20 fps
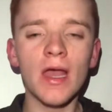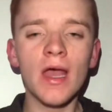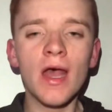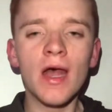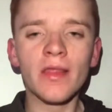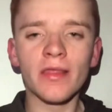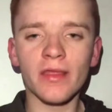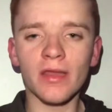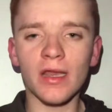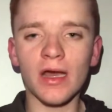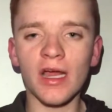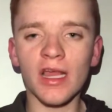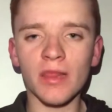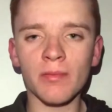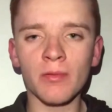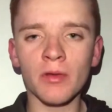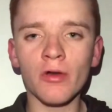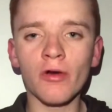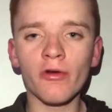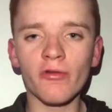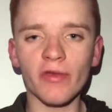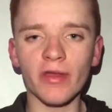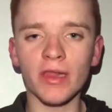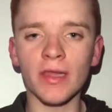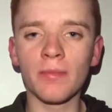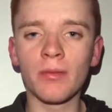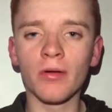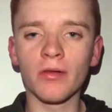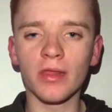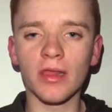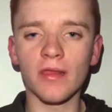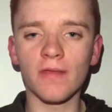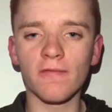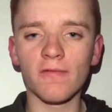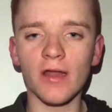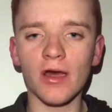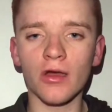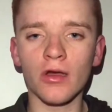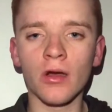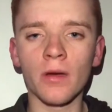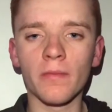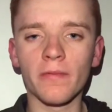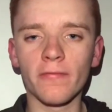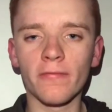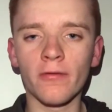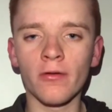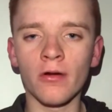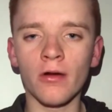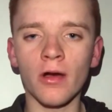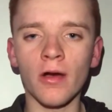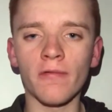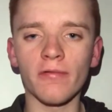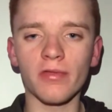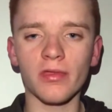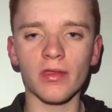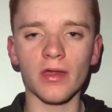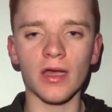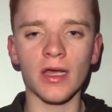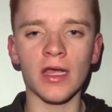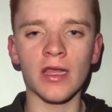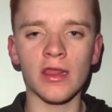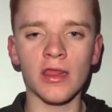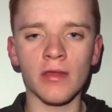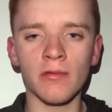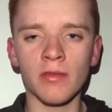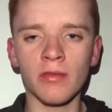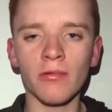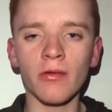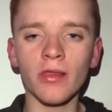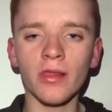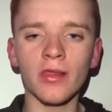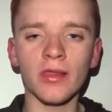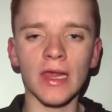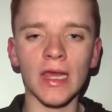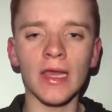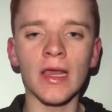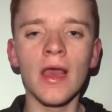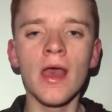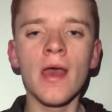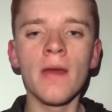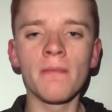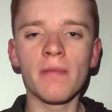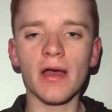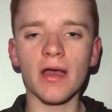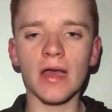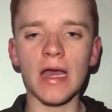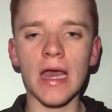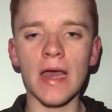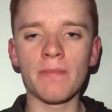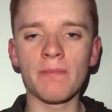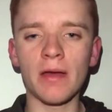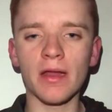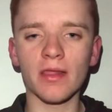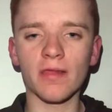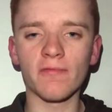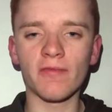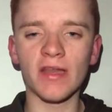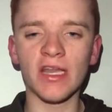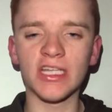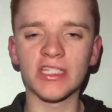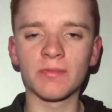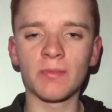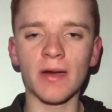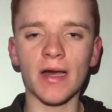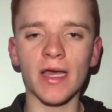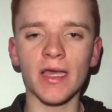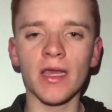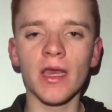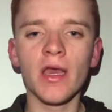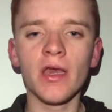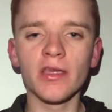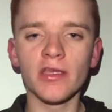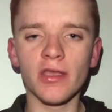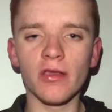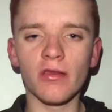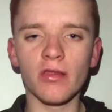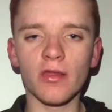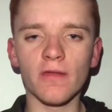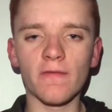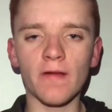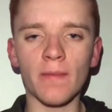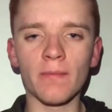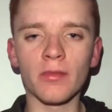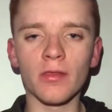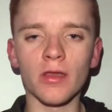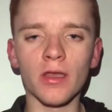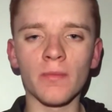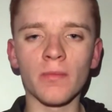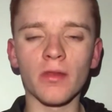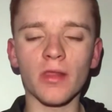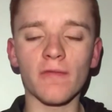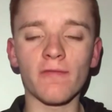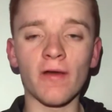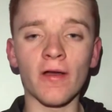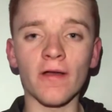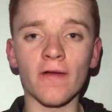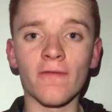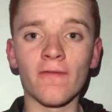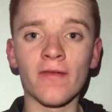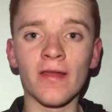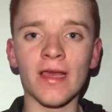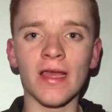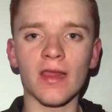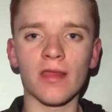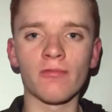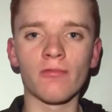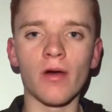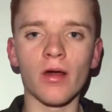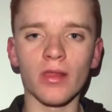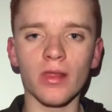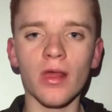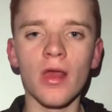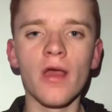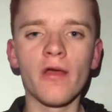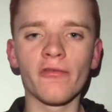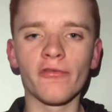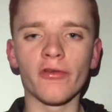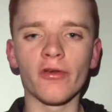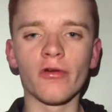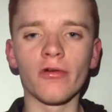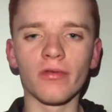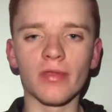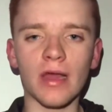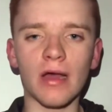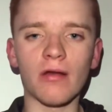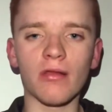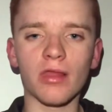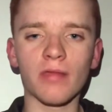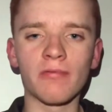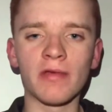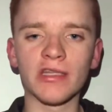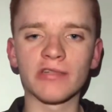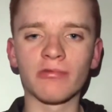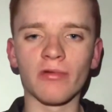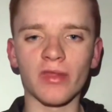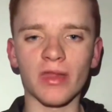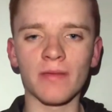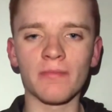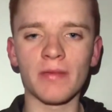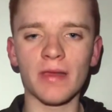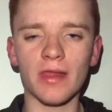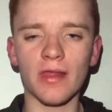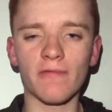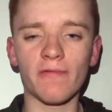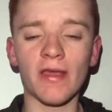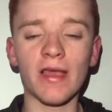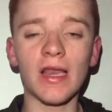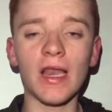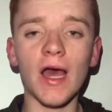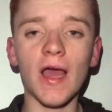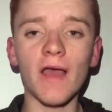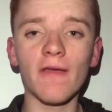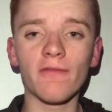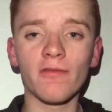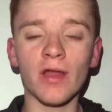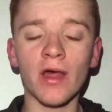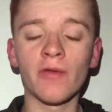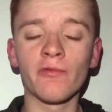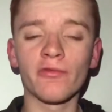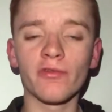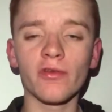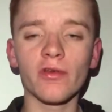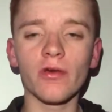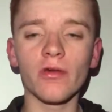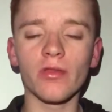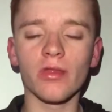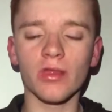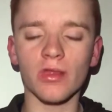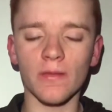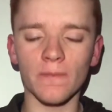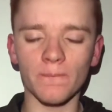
the linesman already put his flag up for offside. So it wasn't a bad finish by Yusuf Abdullah, but thankfully it was ruled out, which was a bit of a lifeline for us.